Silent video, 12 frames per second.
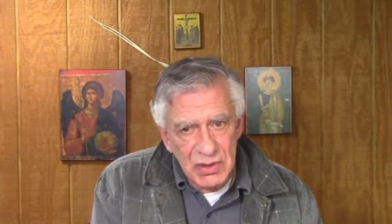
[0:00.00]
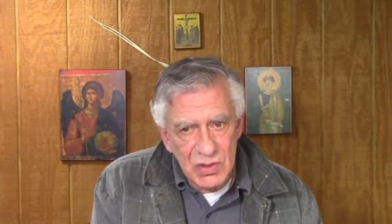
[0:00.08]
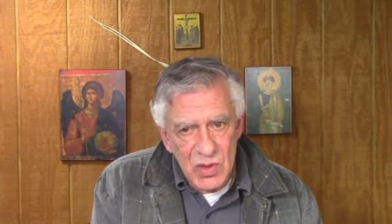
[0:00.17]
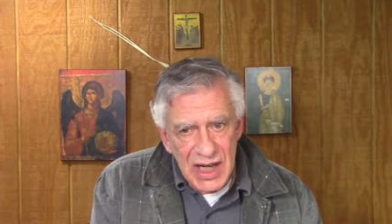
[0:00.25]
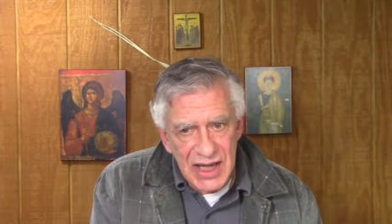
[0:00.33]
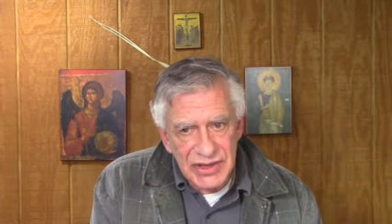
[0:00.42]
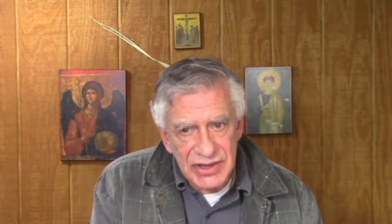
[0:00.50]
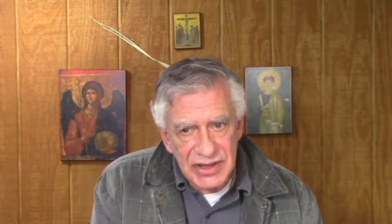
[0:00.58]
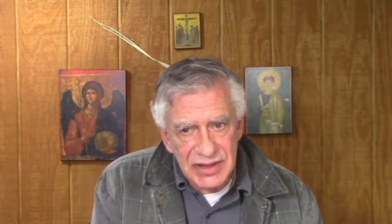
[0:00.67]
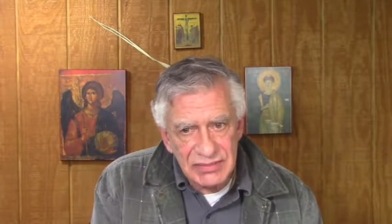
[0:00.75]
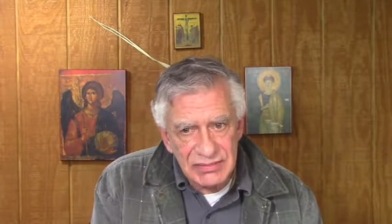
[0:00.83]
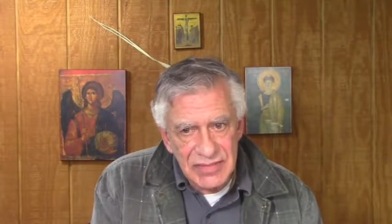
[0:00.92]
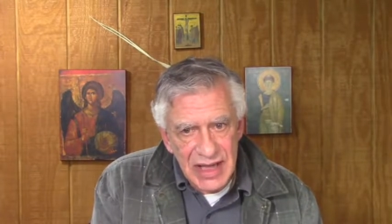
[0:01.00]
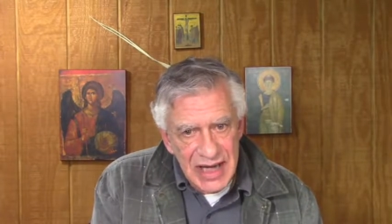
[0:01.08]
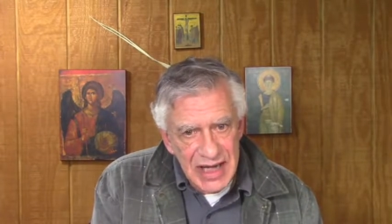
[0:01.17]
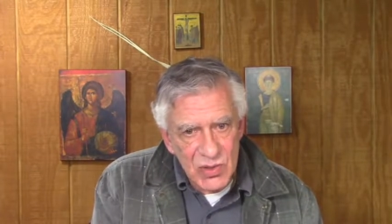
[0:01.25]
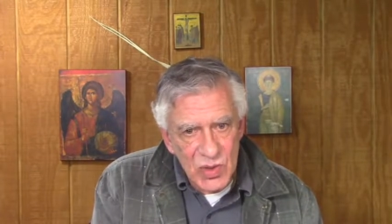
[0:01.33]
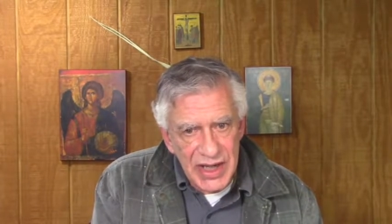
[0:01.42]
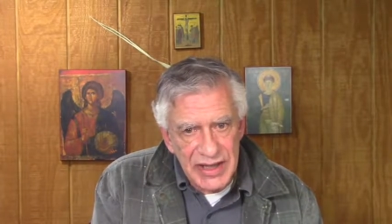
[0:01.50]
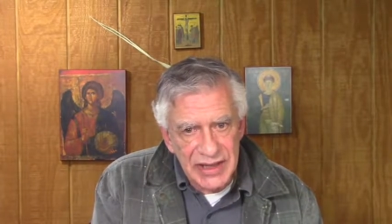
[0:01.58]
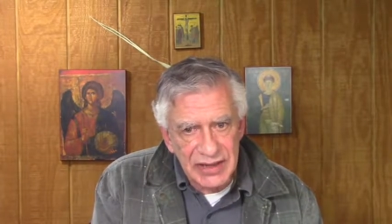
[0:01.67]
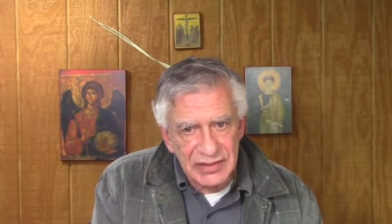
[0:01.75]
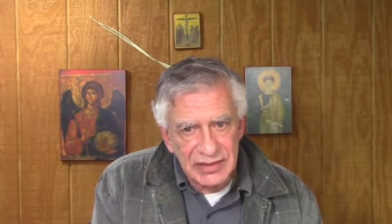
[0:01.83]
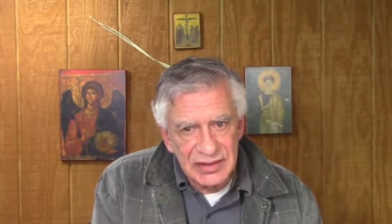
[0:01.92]
They were watching and
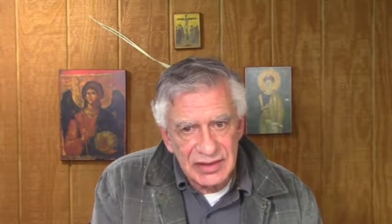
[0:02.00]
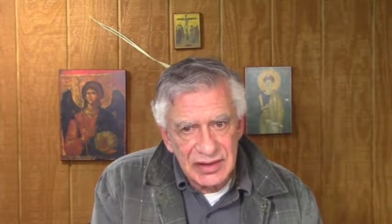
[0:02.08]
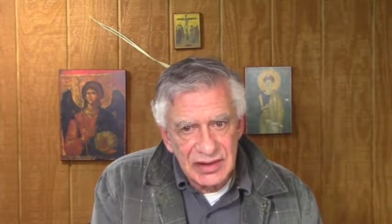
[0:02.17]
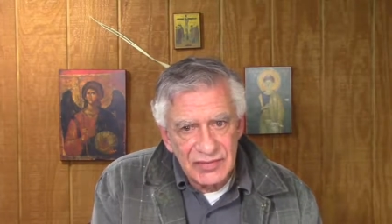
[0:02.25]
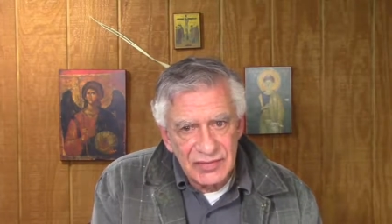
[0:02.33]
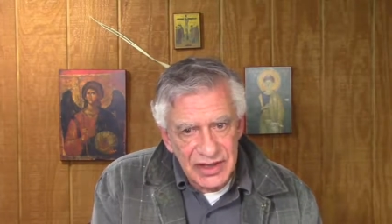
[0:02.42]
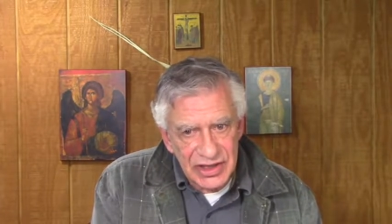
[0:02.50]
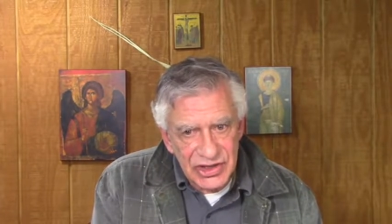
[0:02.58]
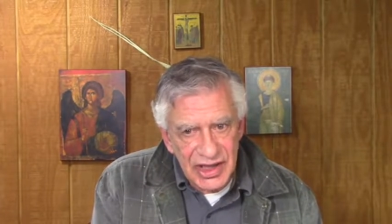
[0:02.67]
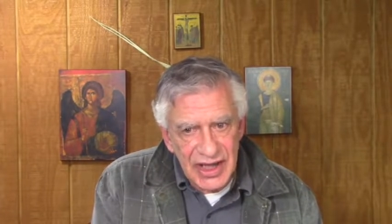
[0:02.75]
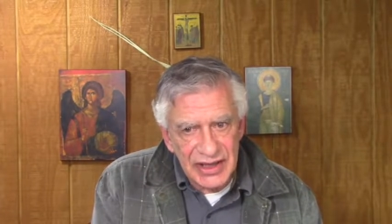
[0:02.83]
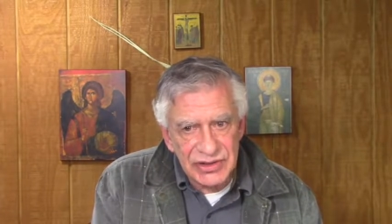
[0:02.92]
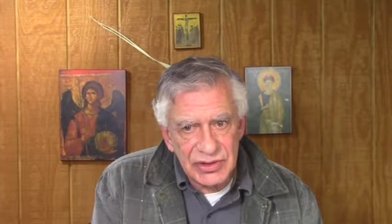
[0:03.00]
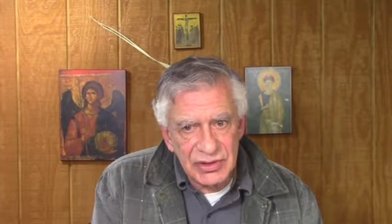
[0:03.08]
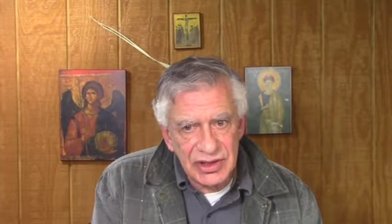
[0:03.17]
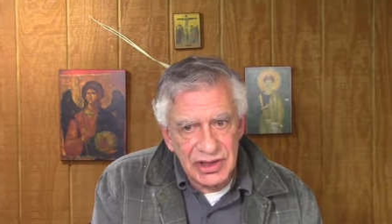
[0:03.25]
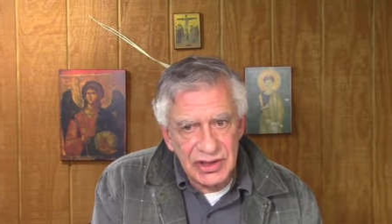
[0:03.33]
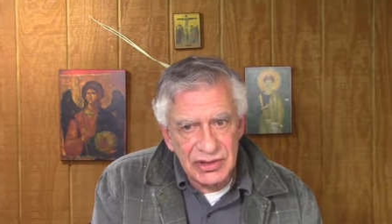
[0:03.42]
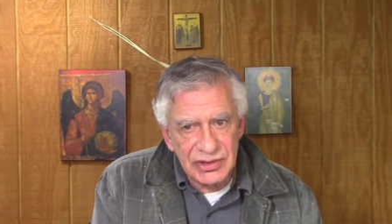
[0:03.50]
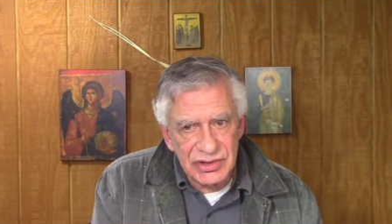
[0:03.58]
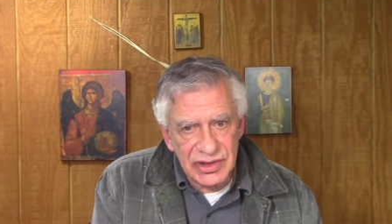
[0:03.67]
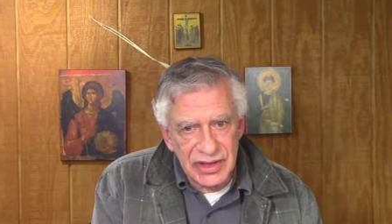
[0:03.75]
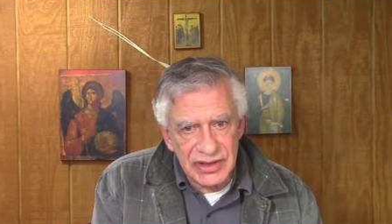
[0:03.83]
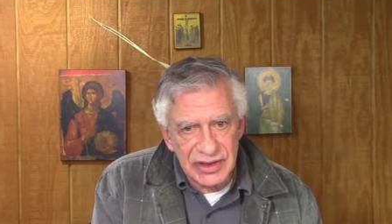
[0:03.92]
waiting for the chance to
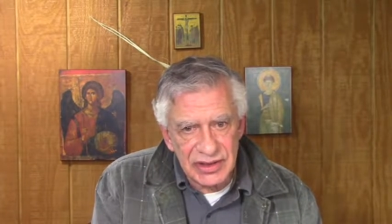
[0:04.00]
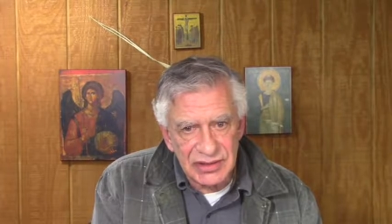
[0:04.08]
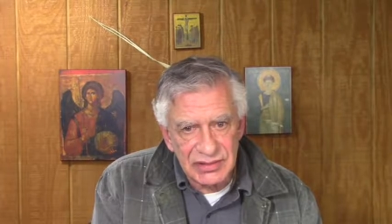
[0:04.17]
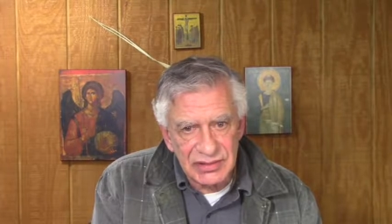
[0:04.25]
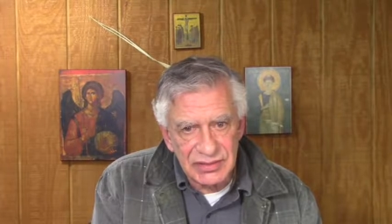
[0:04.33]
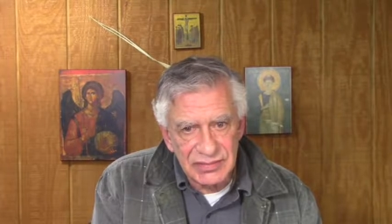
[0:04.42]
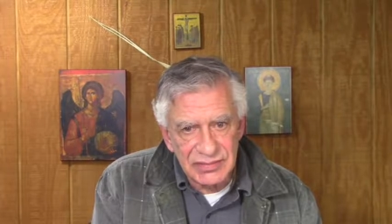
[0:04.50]
accuse Jesus.